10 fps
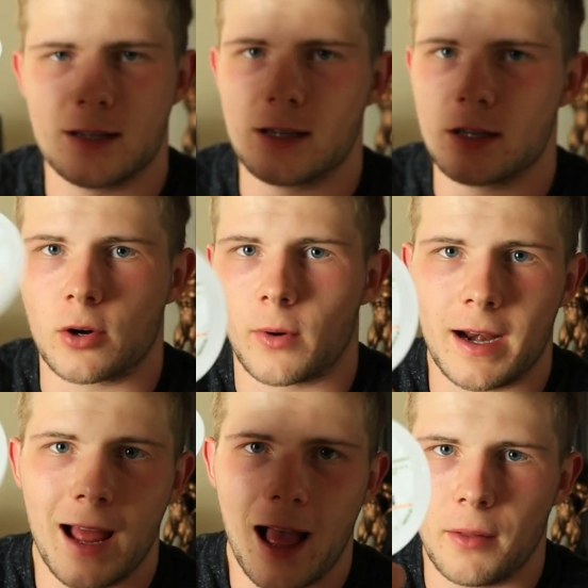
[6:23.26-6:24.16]
this is a
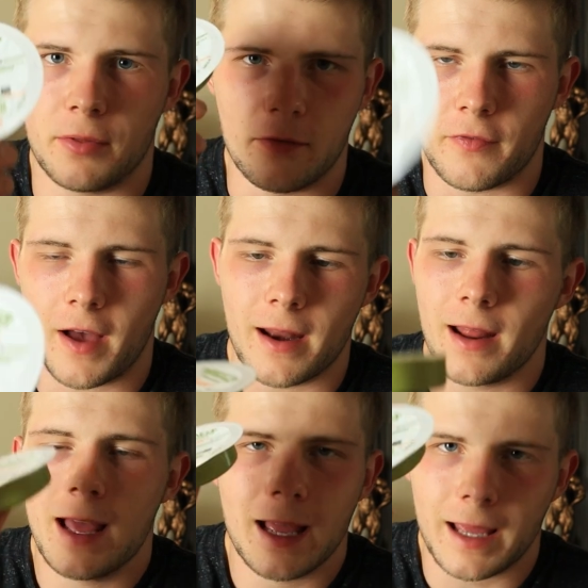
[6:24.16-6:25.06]
great healthy
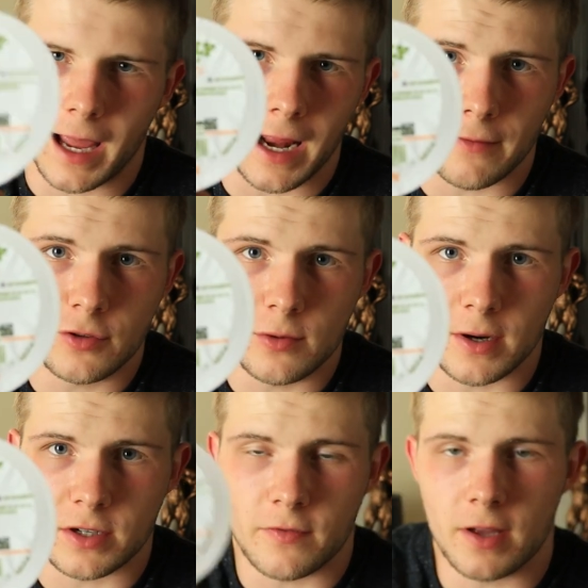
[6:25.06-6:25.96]
fat. Can't have too
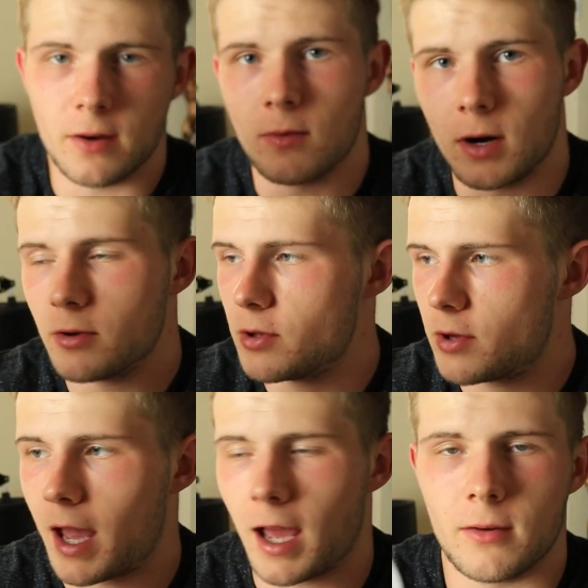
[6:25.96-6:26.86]
much of it. Well, you
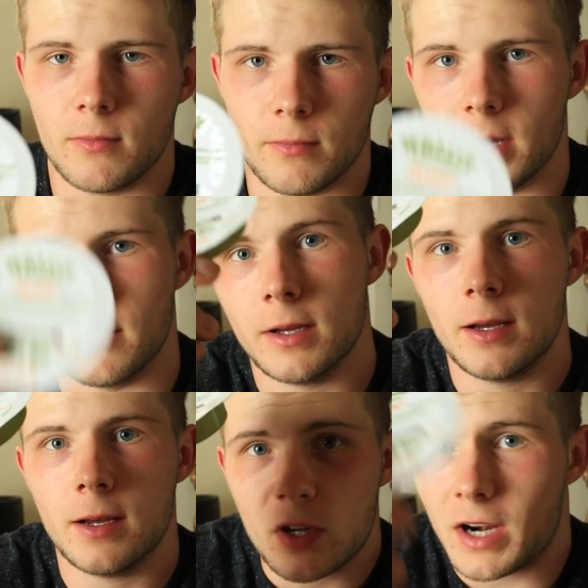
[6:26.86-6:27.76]
can, but
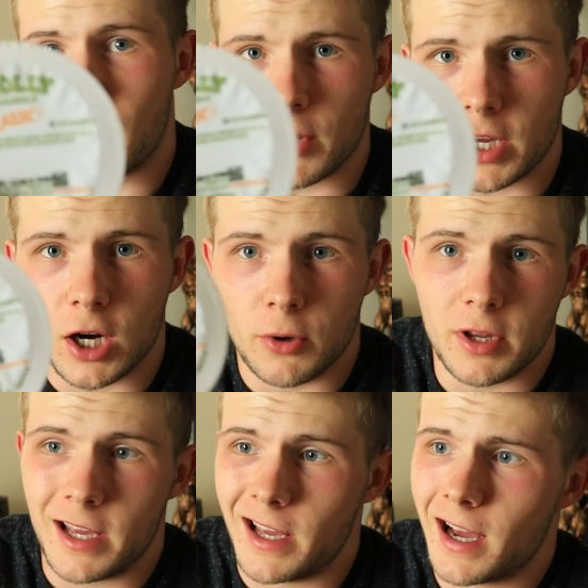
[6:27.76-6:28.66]
you're not really gonna
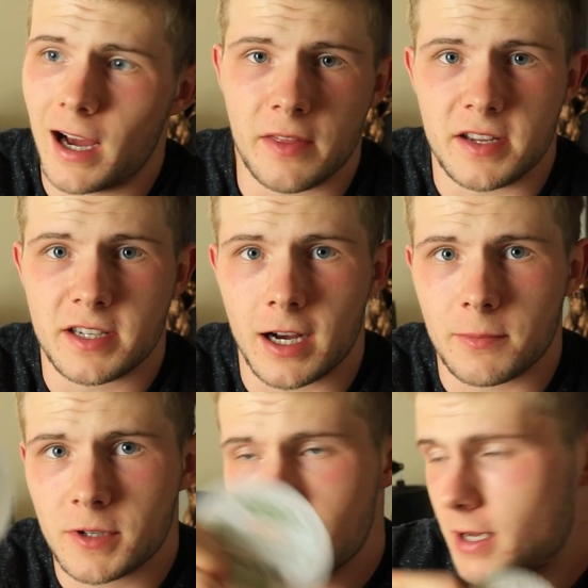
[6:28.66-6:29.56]
OD on these
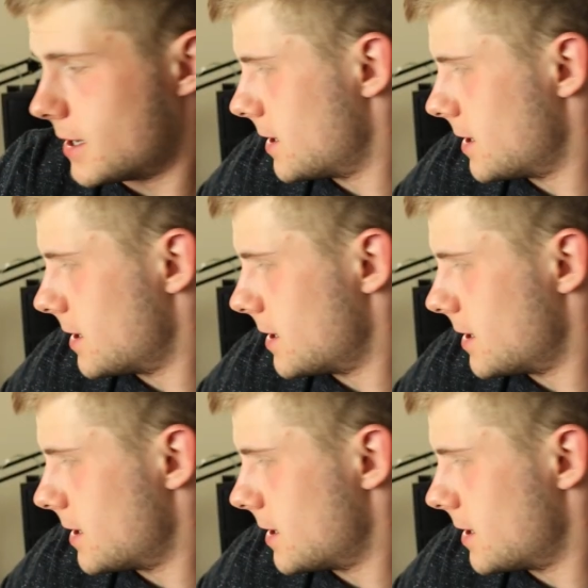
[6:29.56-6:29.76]
cups.